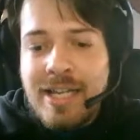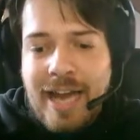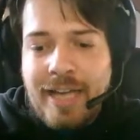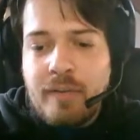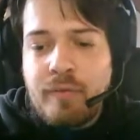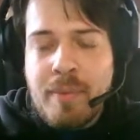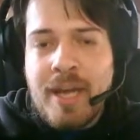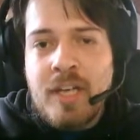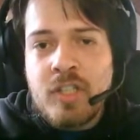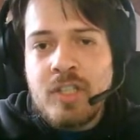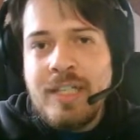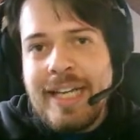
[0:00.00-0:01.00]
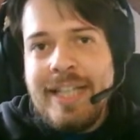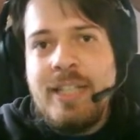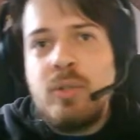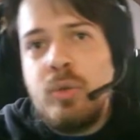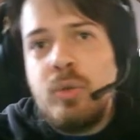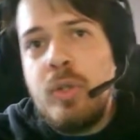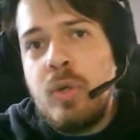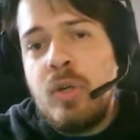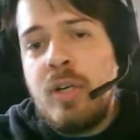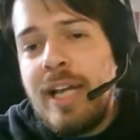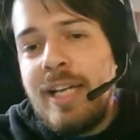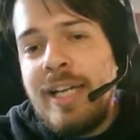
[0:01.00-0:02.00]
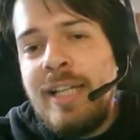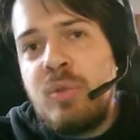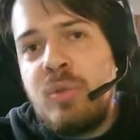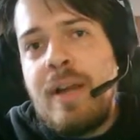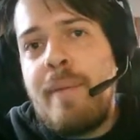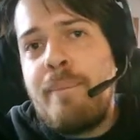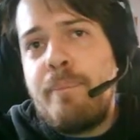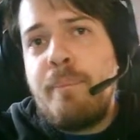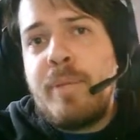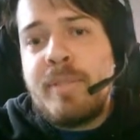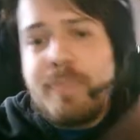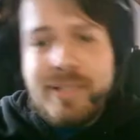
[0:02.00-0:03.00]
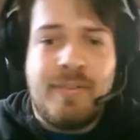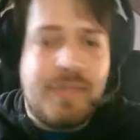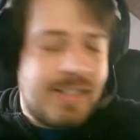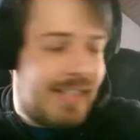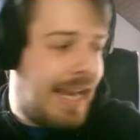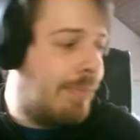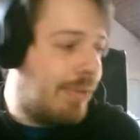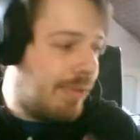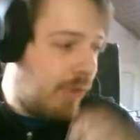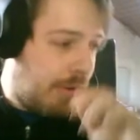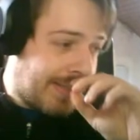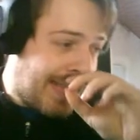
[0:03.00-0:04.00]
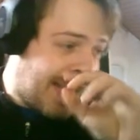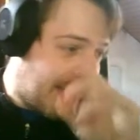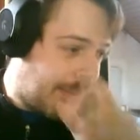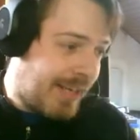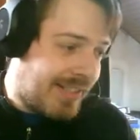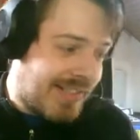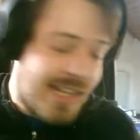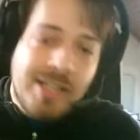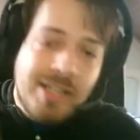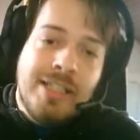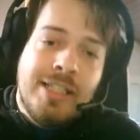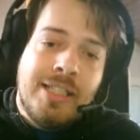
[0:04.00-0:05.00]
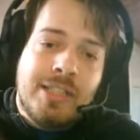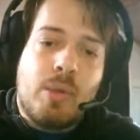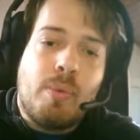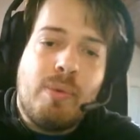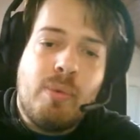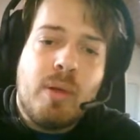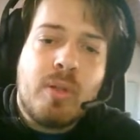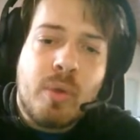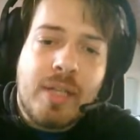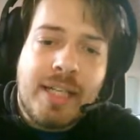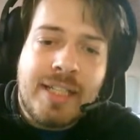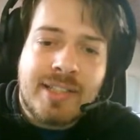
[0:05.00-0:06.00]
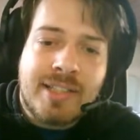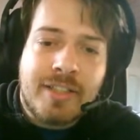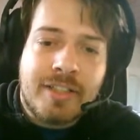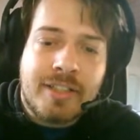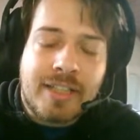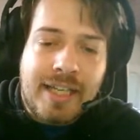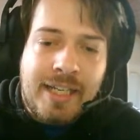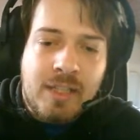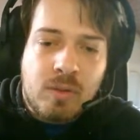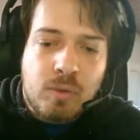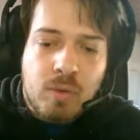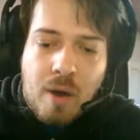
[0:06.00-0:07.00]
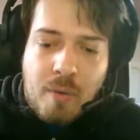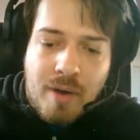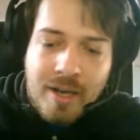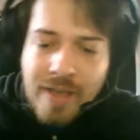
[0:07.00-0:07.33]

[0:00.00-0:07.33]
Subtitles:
information into a specific table of a database. So we want to insert into our